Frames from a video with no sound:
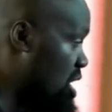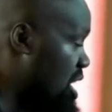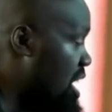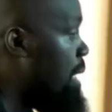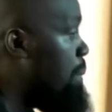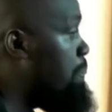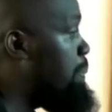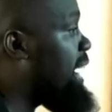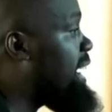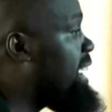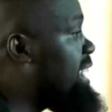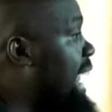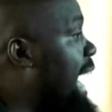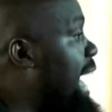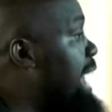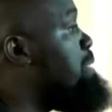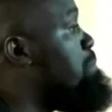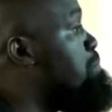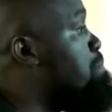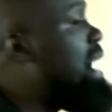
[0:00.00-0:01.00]
the Grand
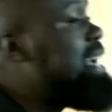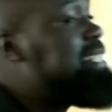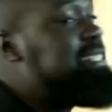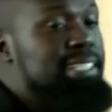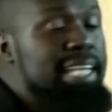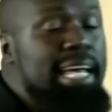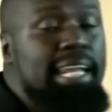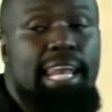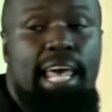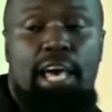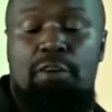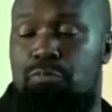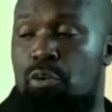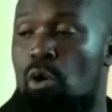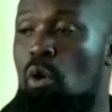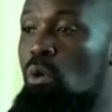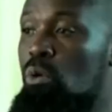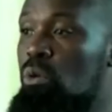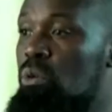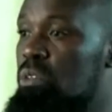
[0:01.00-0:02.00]
Master level.
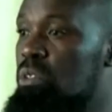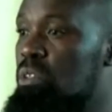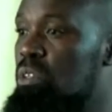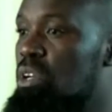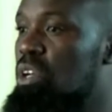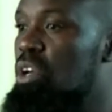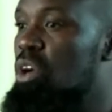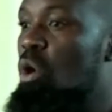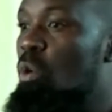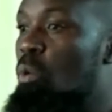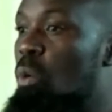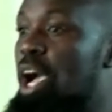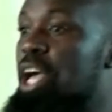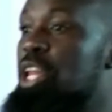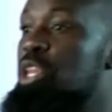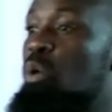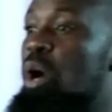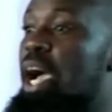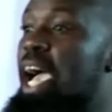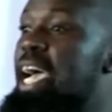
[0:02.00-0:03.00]
When you
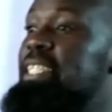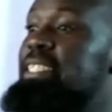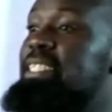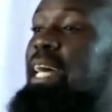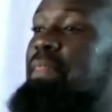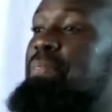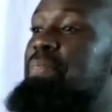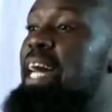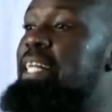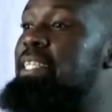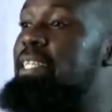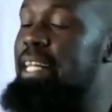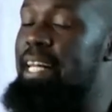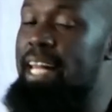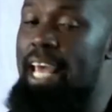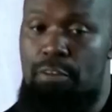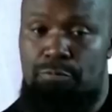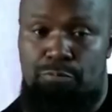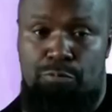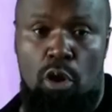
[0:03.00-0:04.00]
enter that
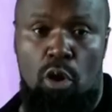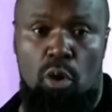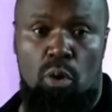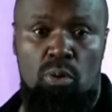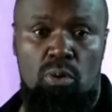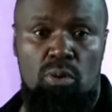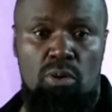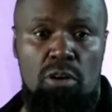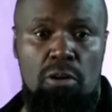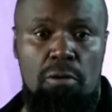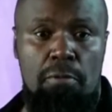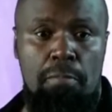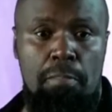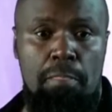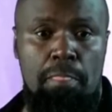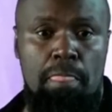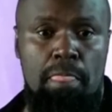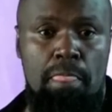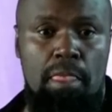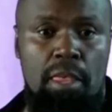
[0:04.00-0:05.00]
level,
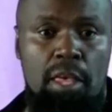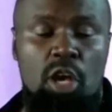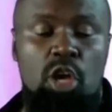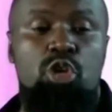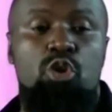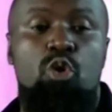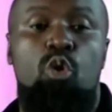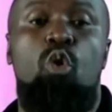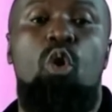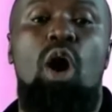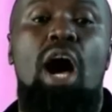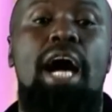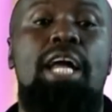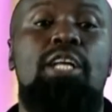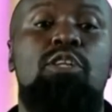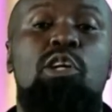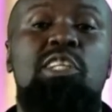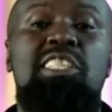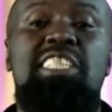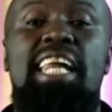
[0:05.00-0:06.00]
you are
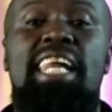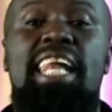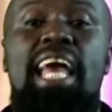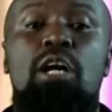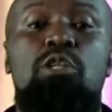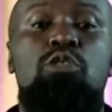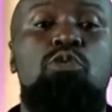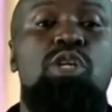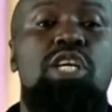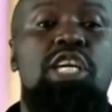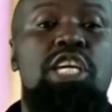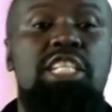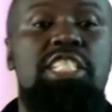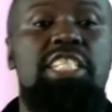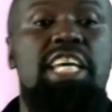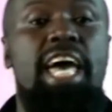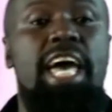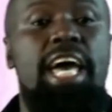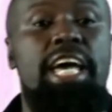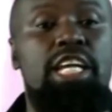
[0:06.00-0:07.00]
not allowed to eat
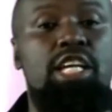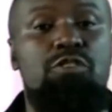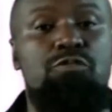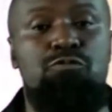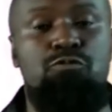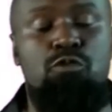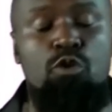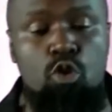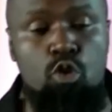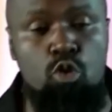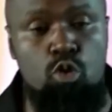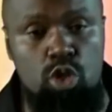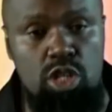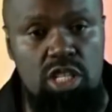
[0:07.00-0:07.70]
any food